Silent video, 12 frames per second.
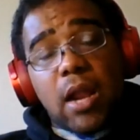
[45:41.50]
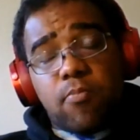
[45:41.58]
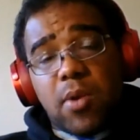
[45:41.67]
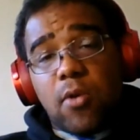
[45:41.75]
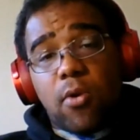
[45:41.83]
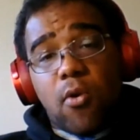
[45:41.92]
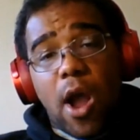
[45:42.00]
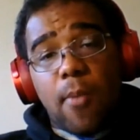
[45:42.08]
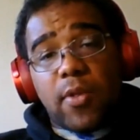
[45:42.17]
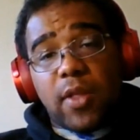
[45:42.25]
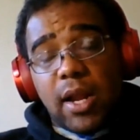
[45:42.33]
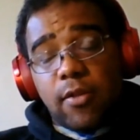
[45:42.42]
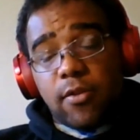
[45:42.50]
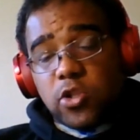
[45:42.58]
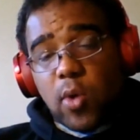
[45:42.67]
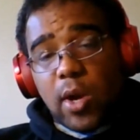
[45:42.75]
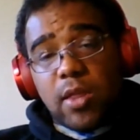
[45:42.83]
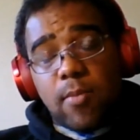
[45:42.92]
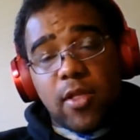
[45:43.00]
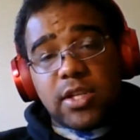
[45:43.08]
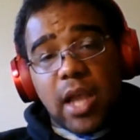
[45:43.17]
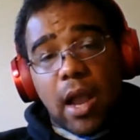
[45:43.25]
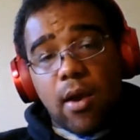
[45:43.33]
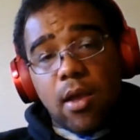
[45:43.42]
had it been a requirement. I'd either join the
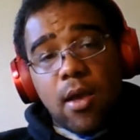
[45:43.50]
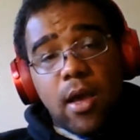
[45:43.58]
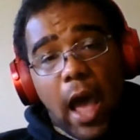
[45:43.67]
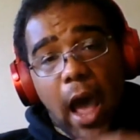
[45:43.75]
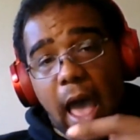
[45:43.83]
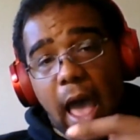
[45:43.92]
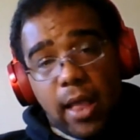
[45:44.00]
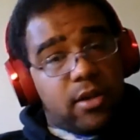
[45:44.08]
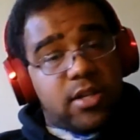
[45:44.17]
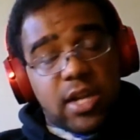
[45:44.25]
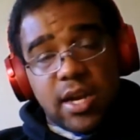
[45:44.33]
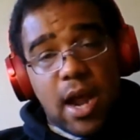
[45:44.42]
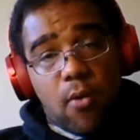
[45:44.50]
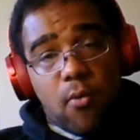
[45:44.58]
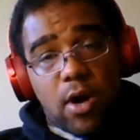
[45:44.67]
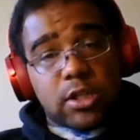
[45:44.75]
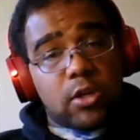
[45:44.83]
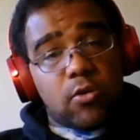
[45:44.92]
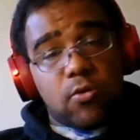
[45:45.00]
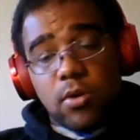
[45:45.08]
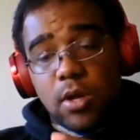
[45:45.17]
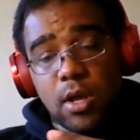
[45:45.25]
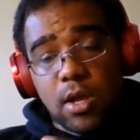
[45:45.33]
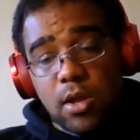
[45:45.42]
military, I did not want
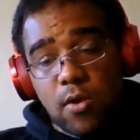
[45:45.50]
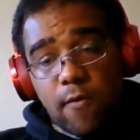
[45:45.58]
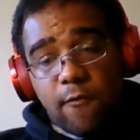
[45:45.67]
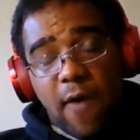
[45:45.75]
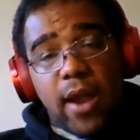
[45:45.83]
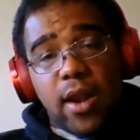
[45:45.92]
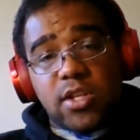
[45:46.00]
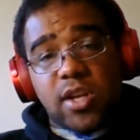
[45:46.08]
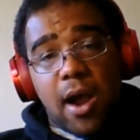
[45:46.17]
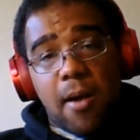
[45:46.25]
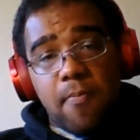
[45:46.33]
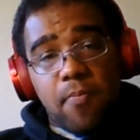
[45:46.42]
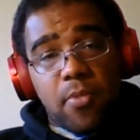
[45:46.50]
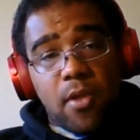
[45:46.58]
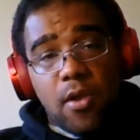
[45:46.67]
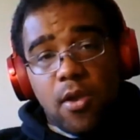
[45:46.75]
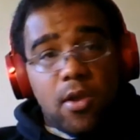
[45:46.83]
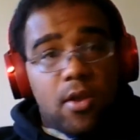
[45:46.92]
to, find a job.